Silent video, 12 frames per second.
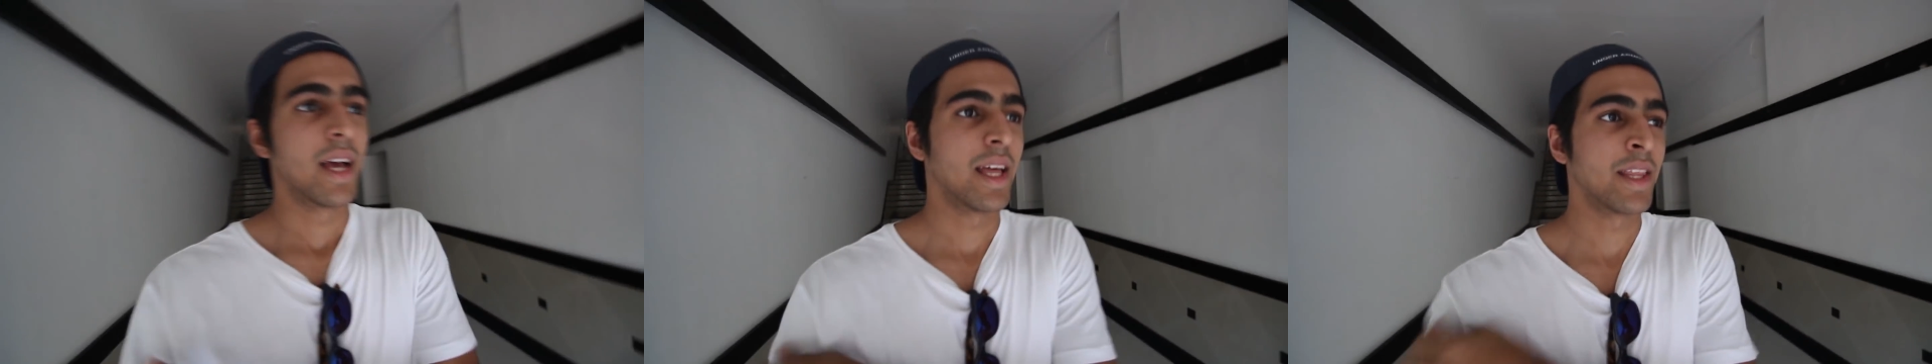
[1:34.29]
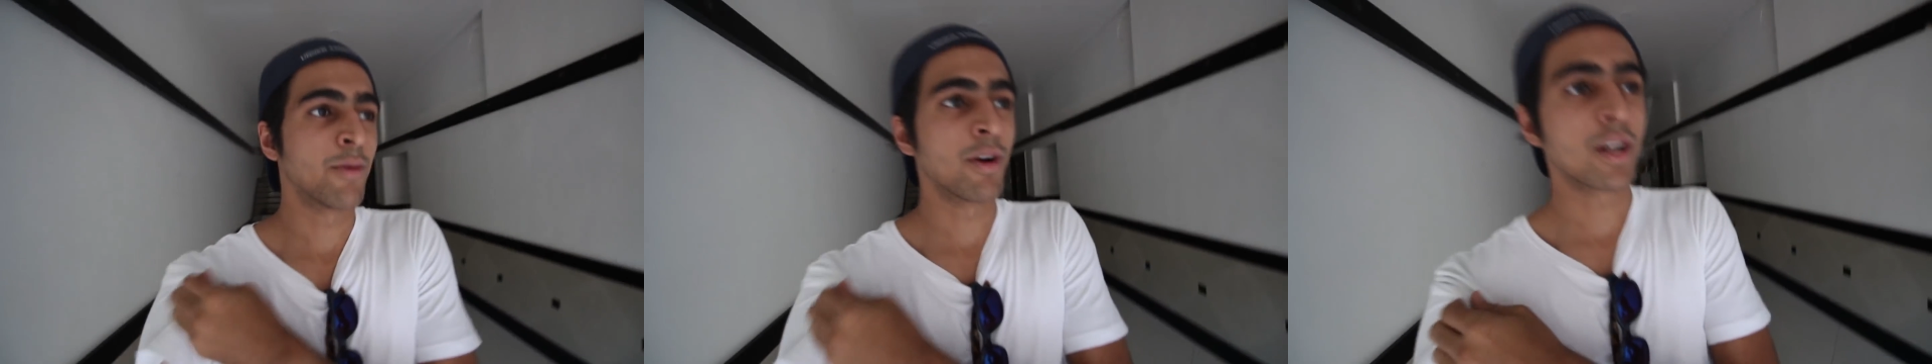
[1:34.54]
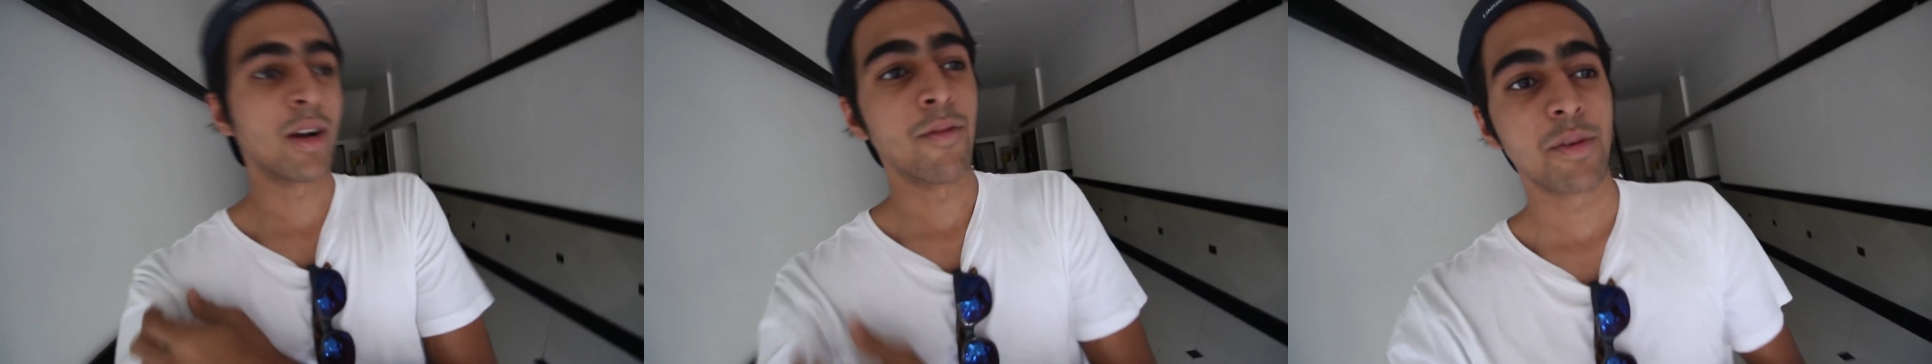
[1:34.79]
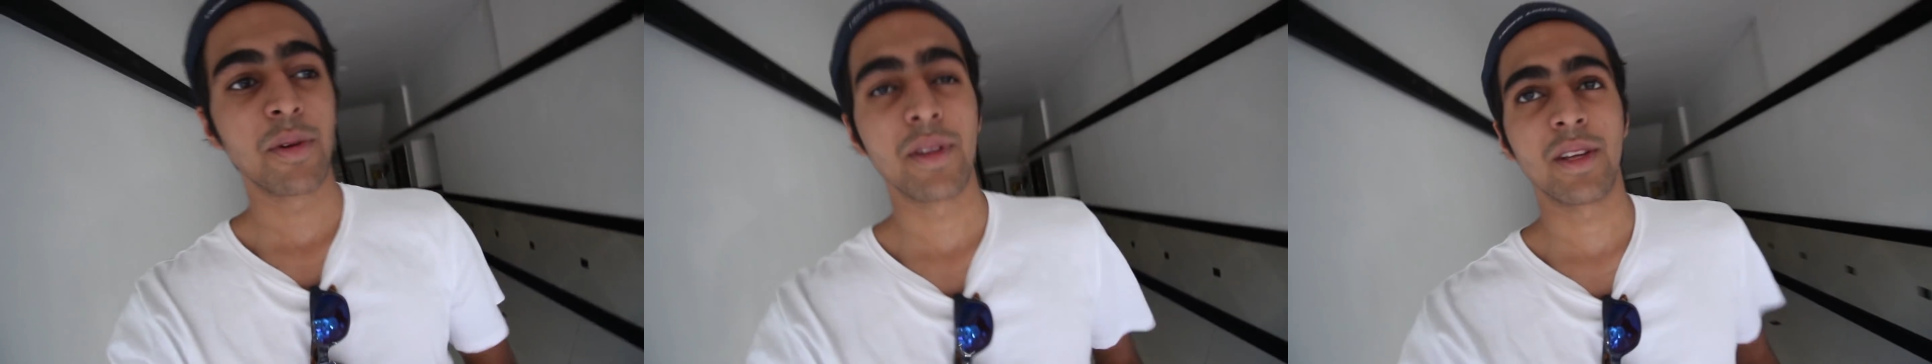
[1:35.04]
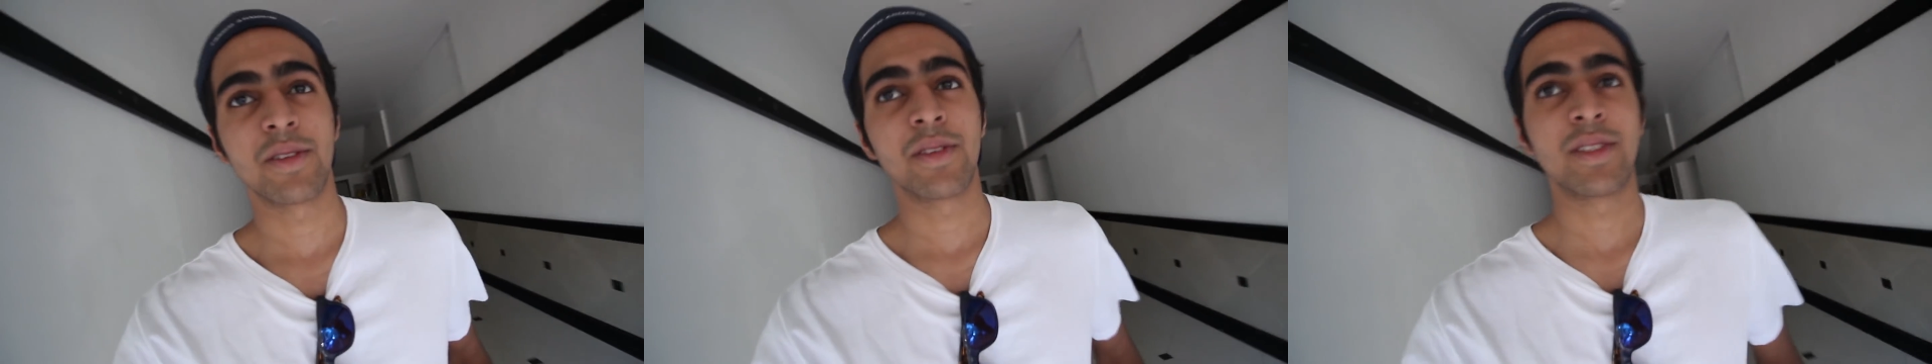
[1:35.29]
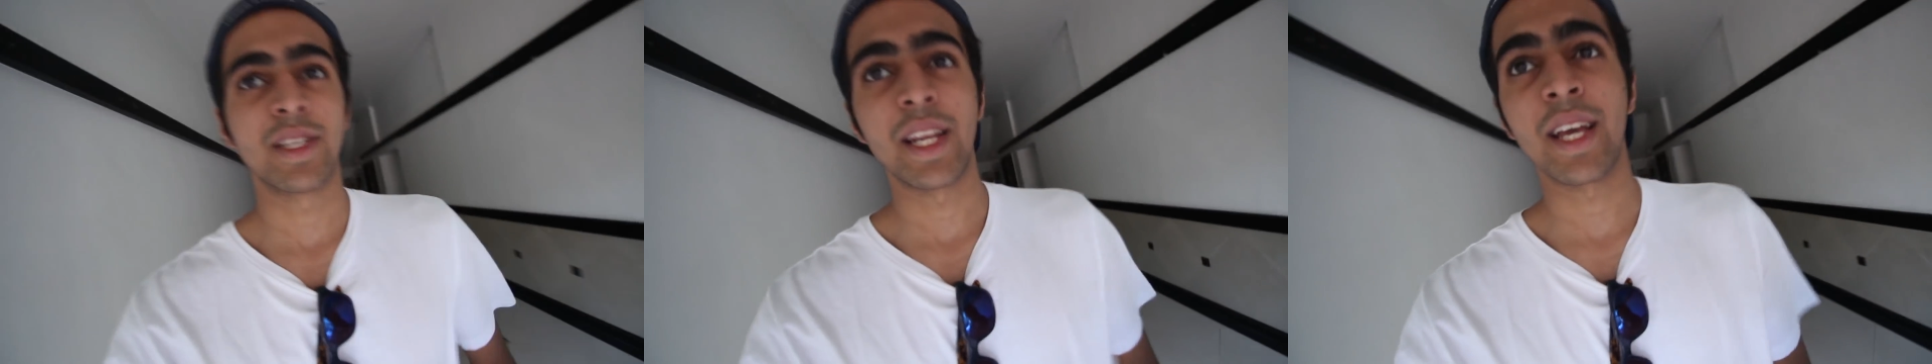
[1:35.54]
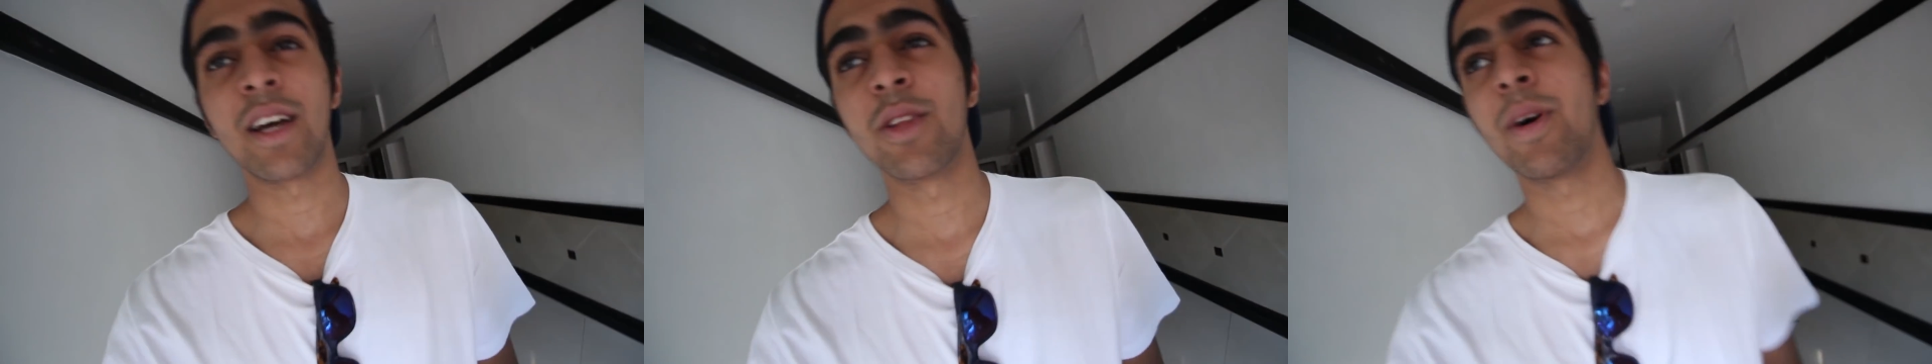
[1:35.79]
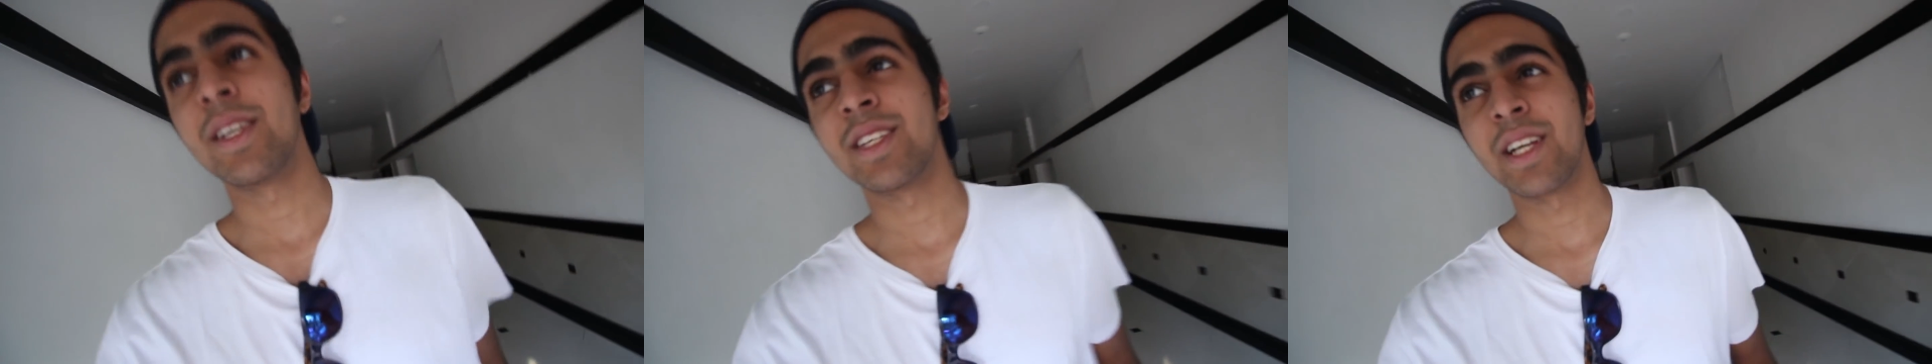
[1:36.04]
And they weren't comfortable with us sitting,
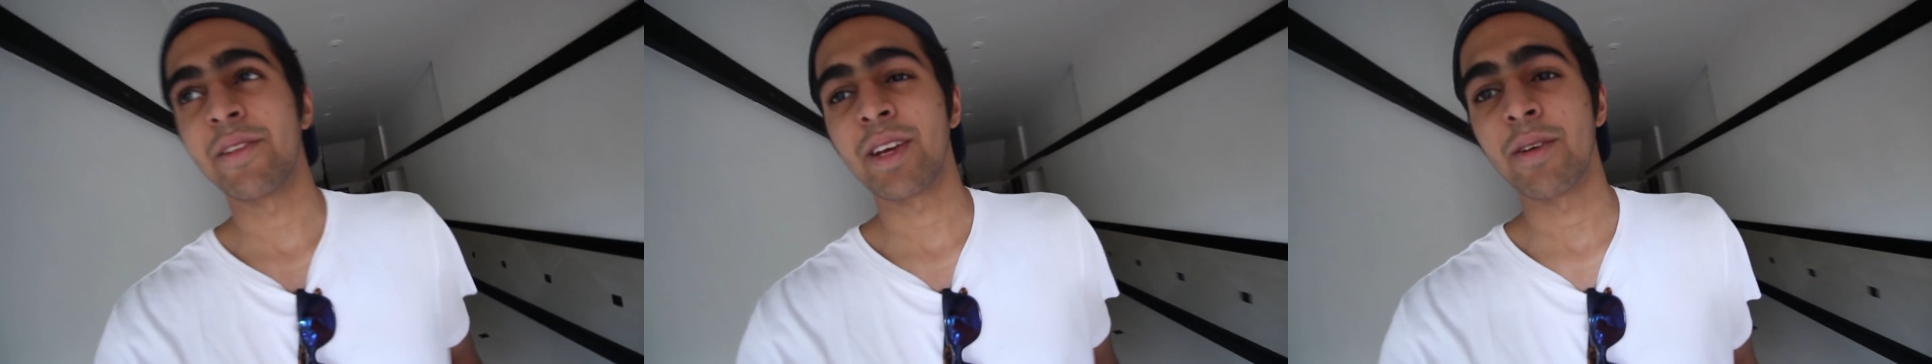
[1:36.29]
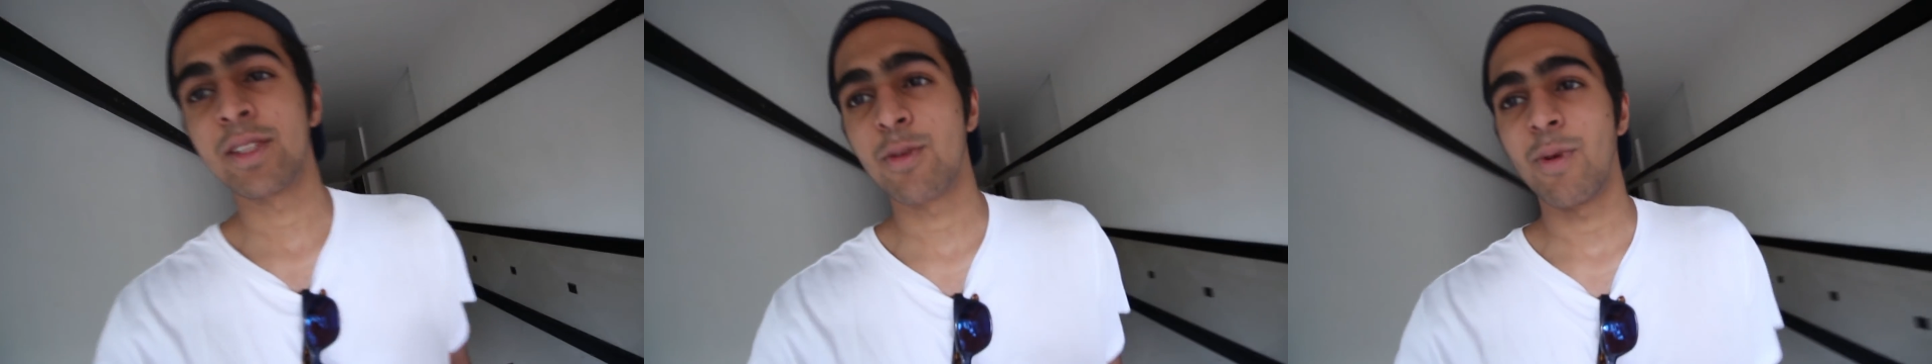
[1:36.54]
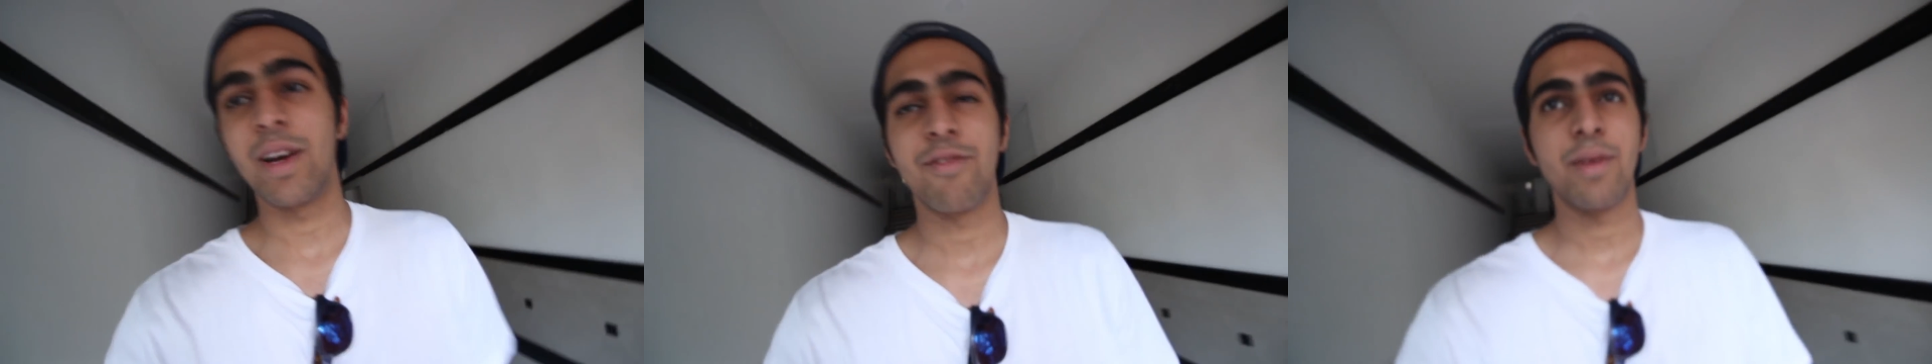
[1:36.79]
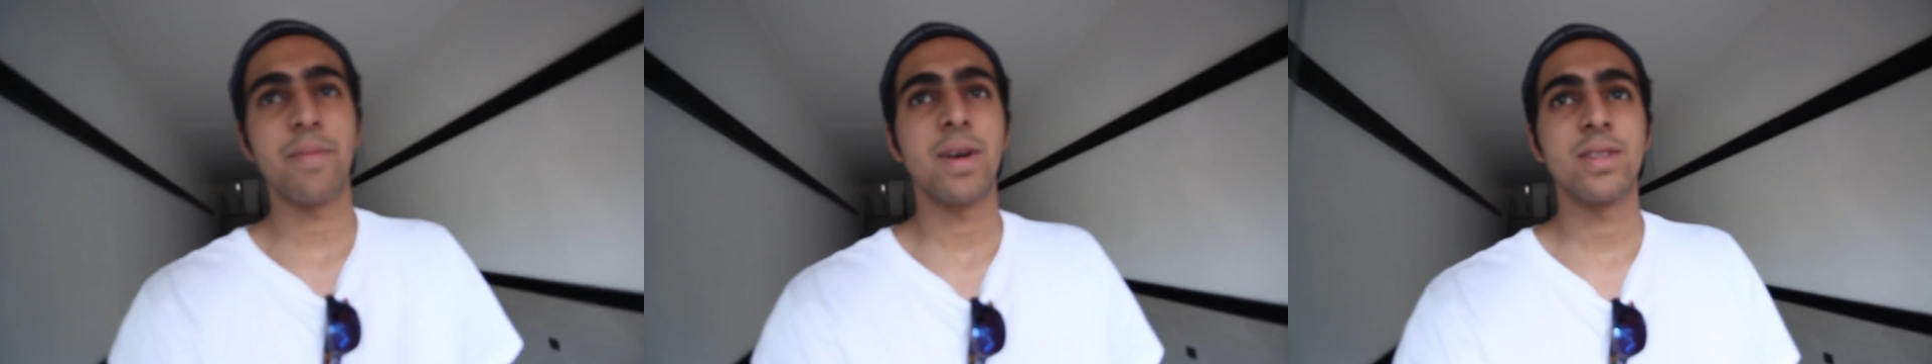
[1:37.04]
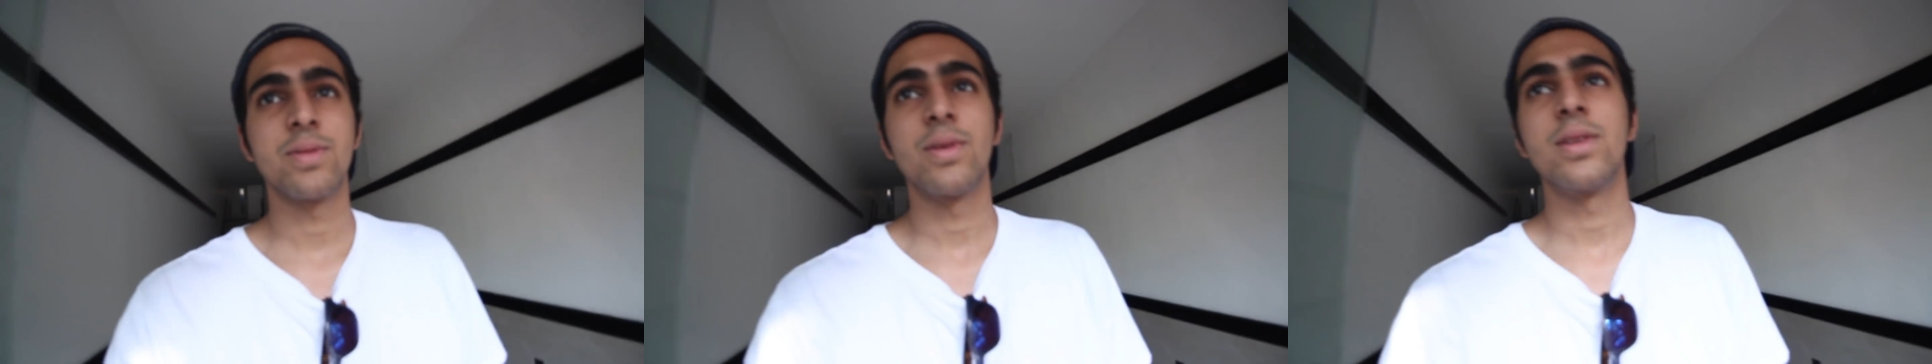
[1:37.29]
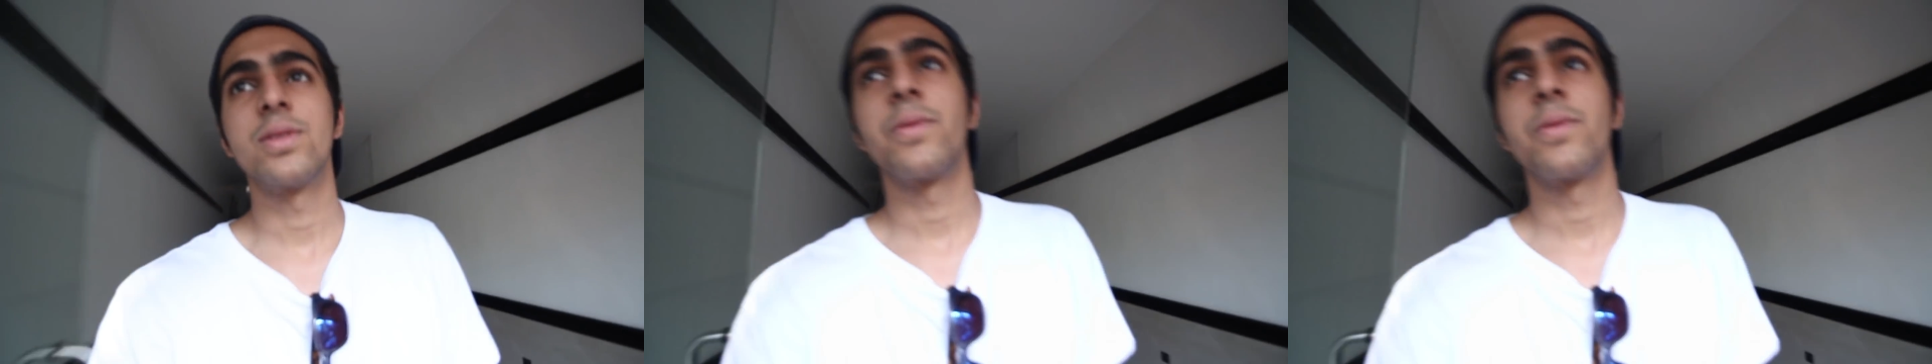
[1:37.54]
otherwise they didn't even give us the Wi-Fi password,